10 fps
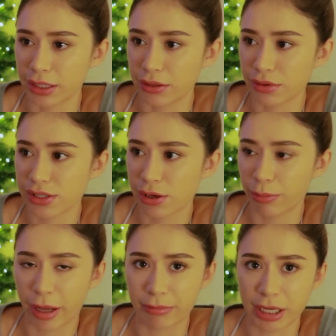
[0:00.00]
Like, you were so
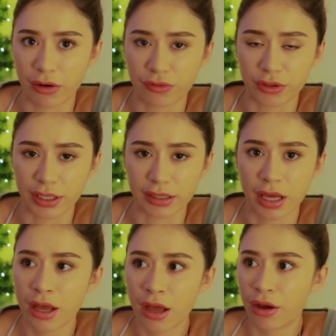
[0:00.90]
bummed out for
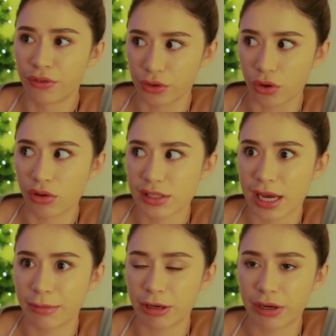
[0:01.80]
the whole
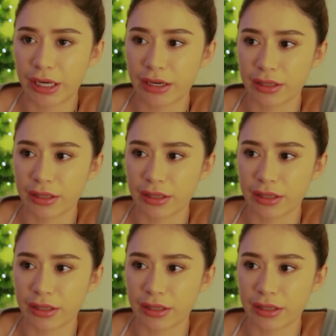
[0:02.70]
time you were here,